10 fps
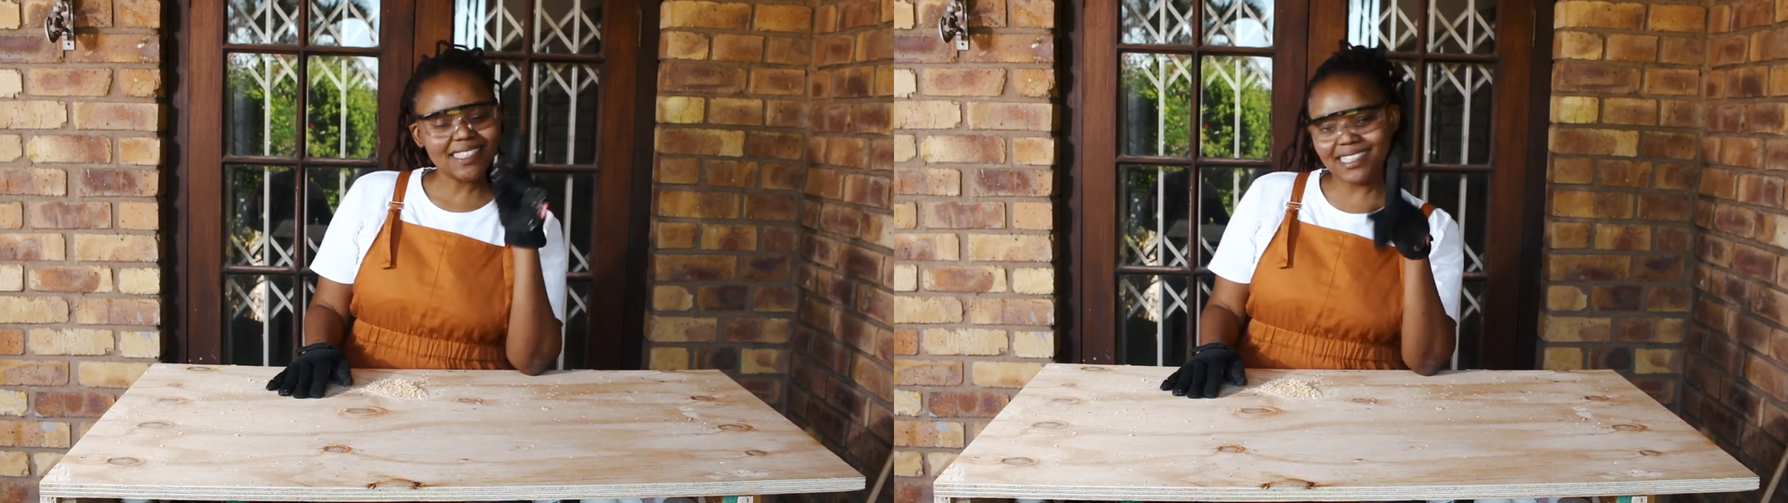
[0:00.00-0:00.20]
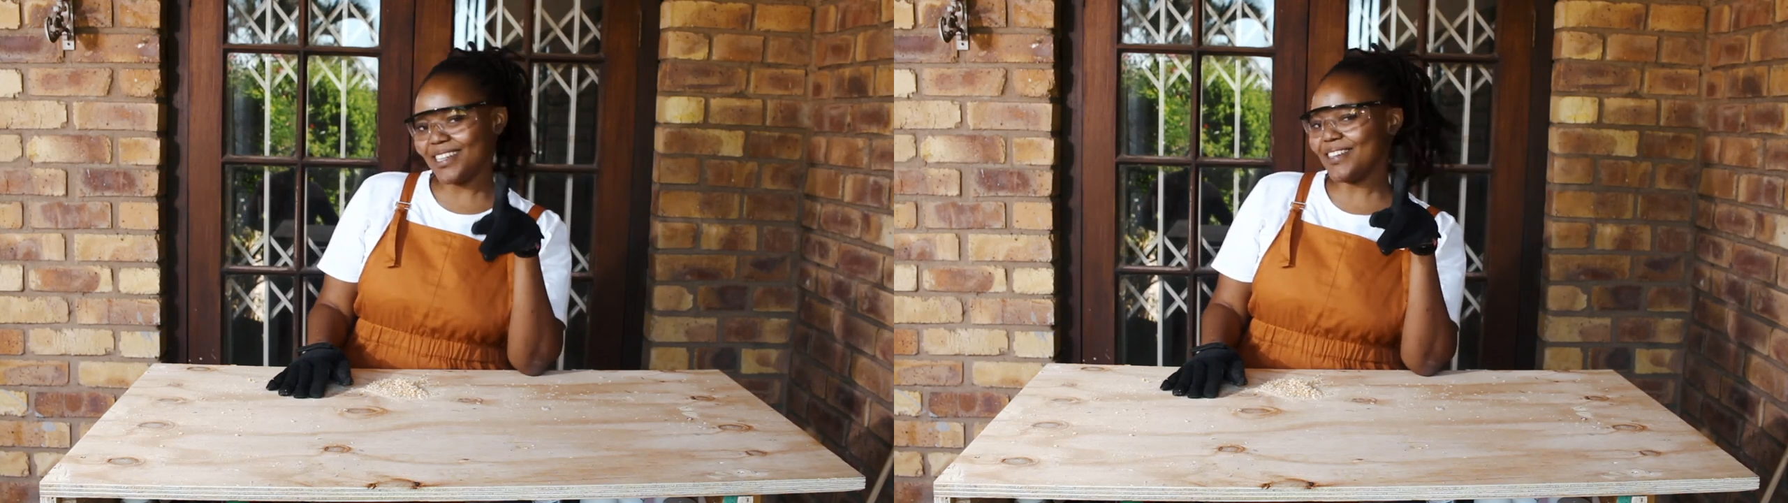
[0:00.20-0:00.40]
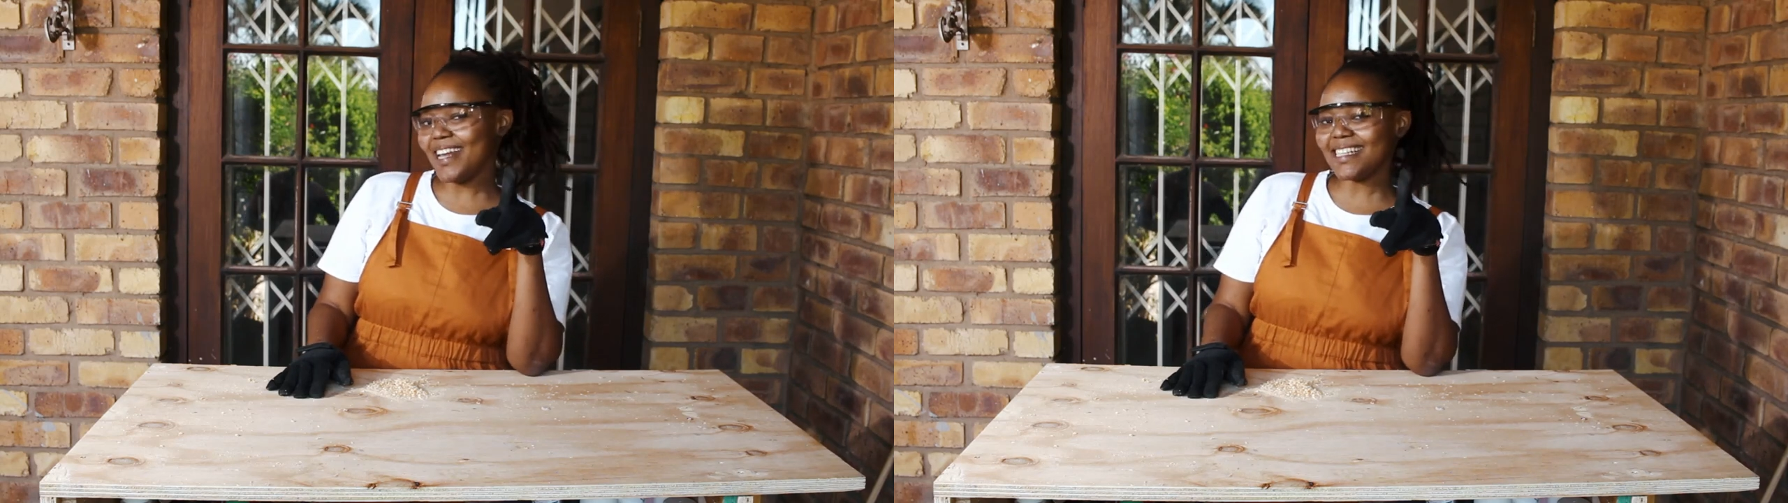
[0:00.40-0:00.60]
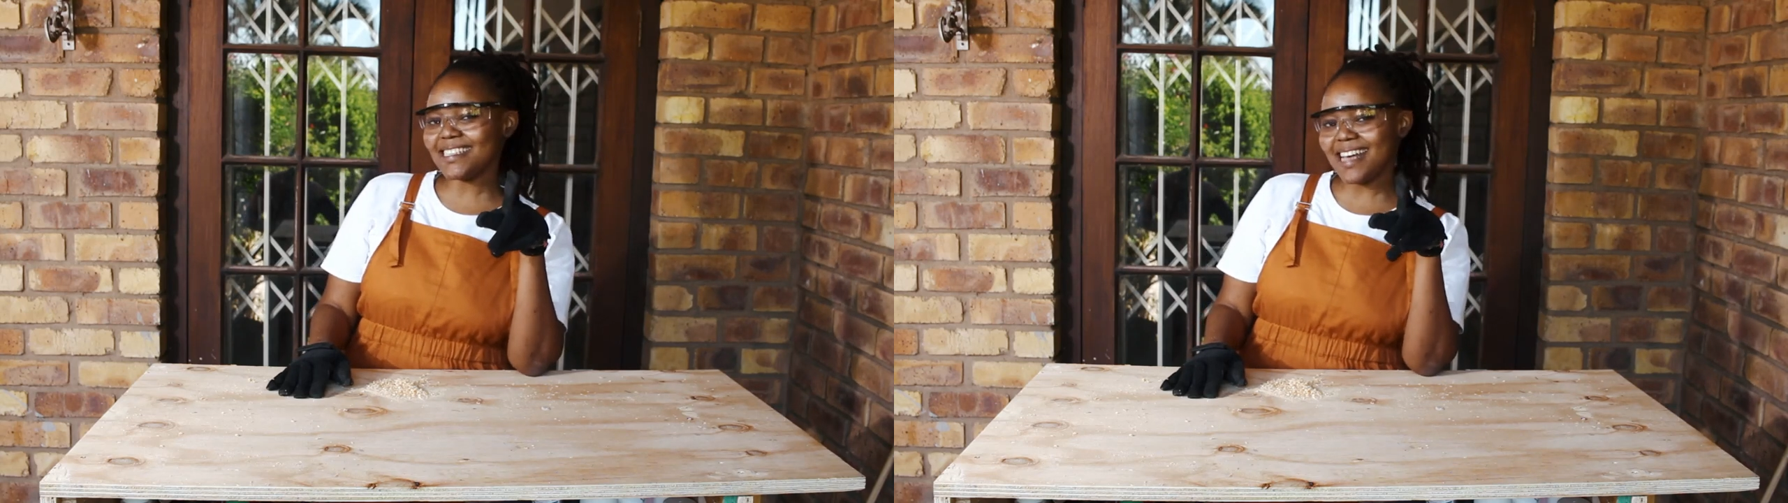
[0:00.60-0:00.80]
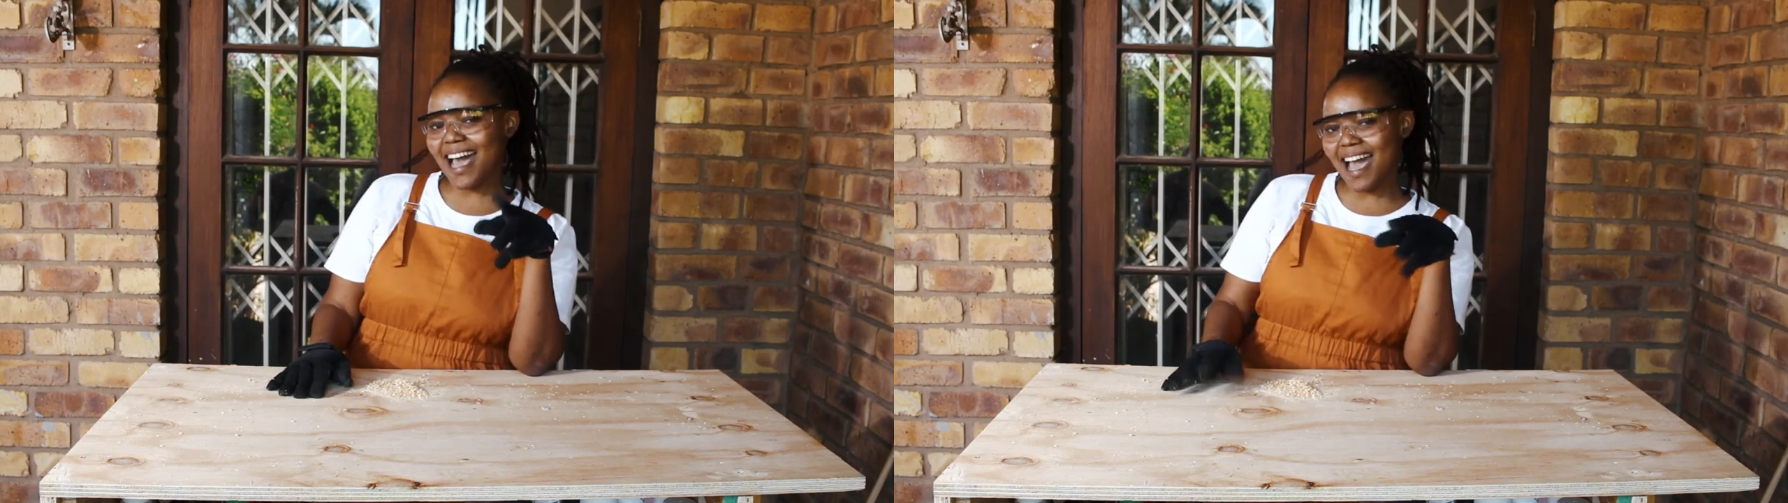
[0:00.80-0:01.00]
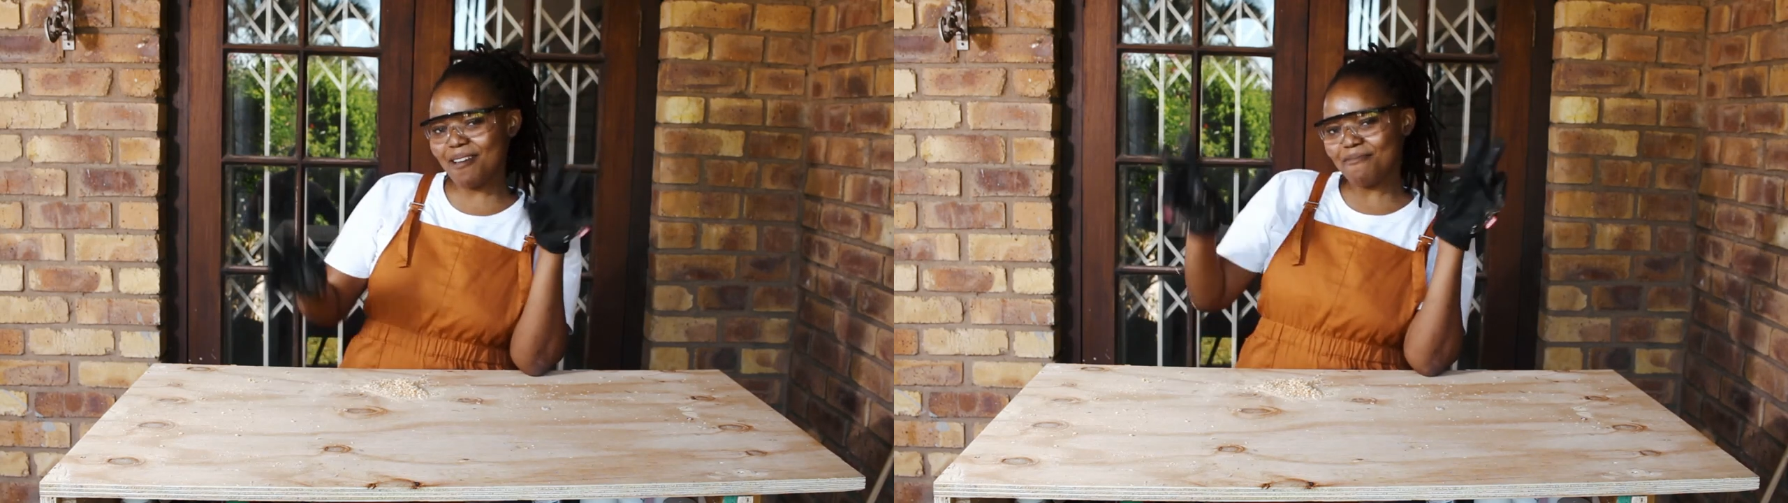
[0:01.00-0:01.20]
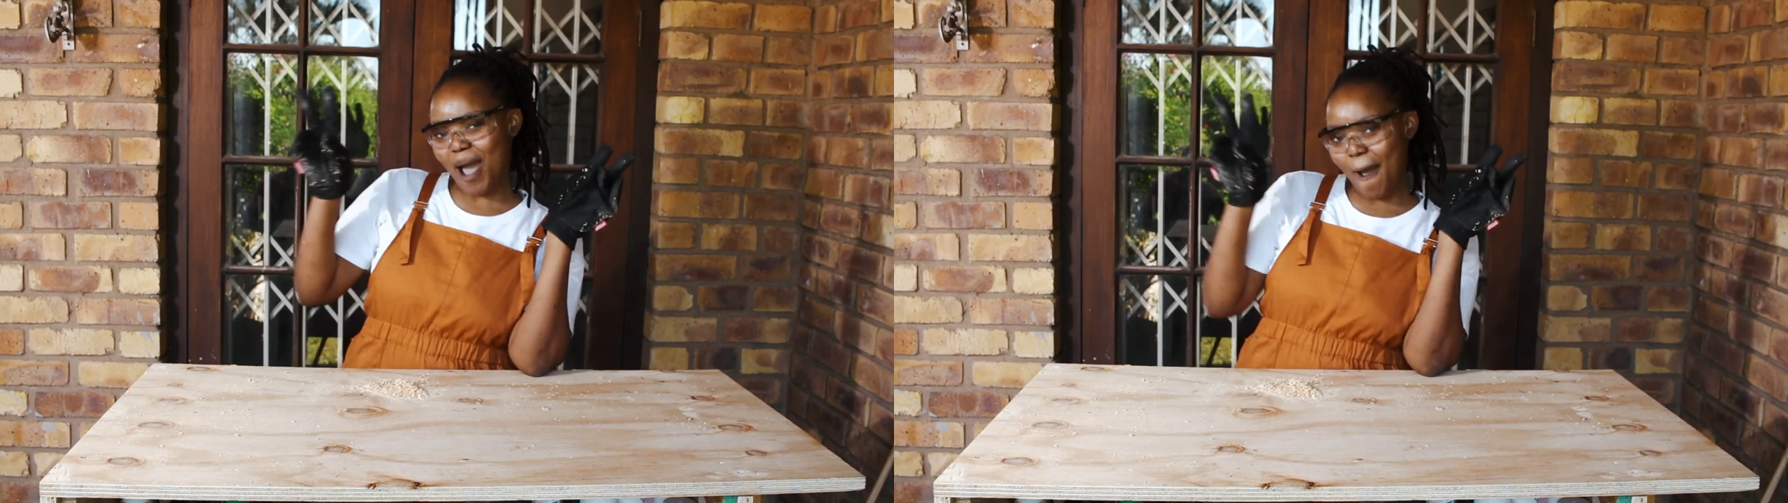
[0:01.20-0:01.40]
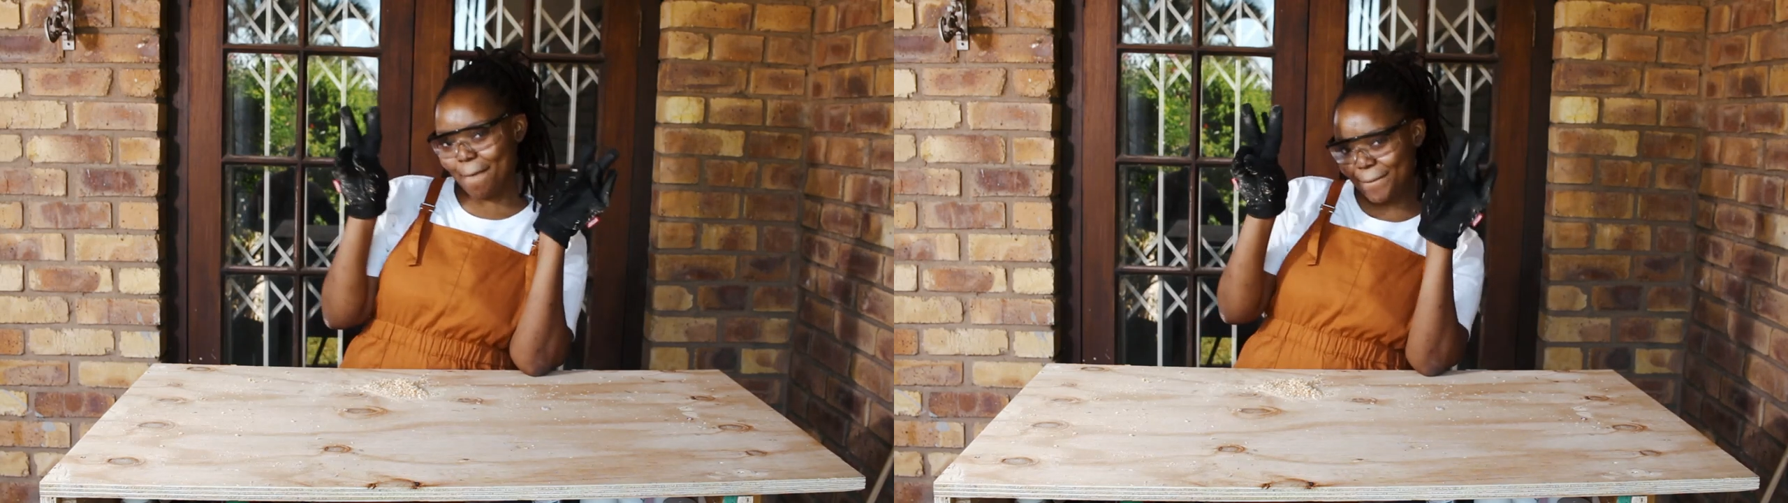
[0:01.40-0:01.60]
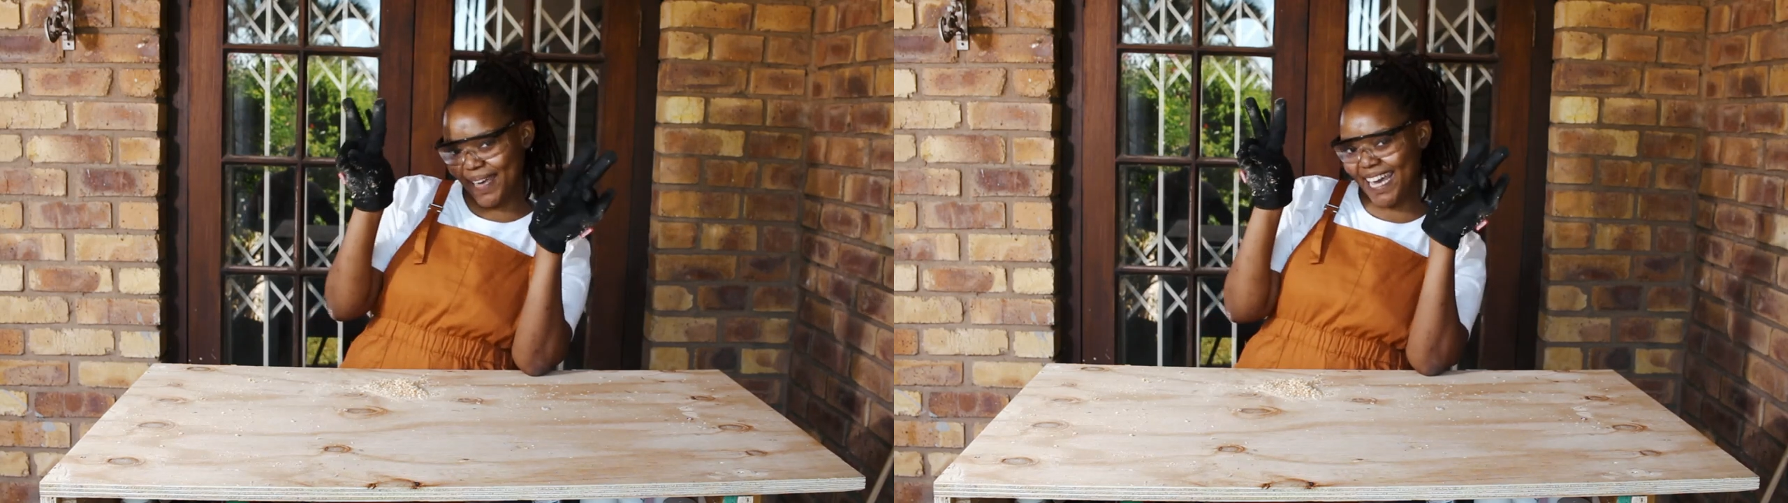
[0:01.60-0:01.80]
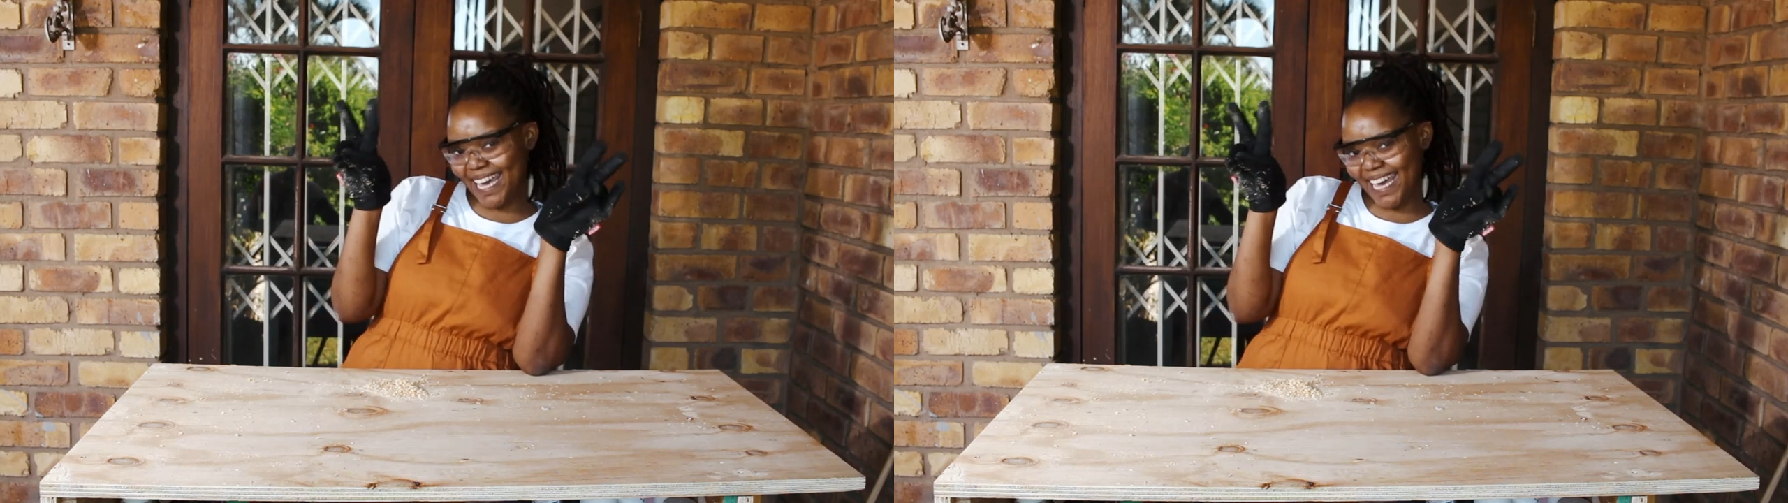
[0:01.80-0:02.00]
See you next time.
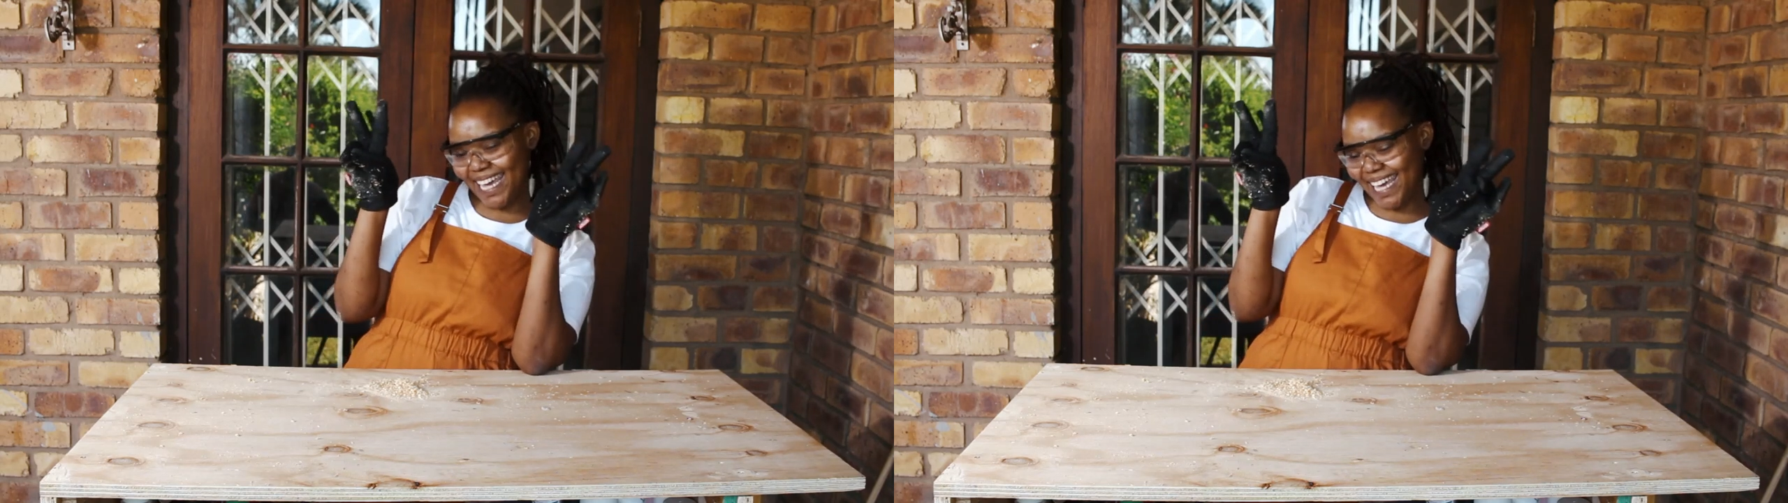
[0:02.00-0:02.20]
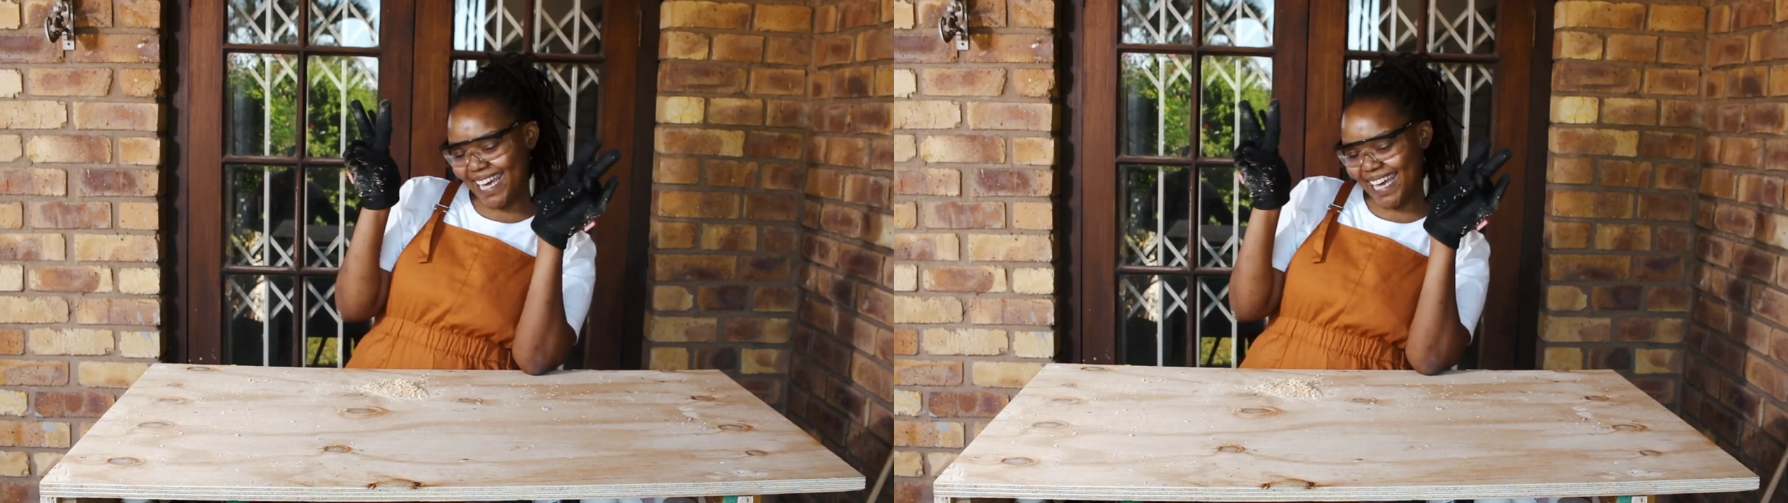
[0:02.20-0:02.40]
Peace.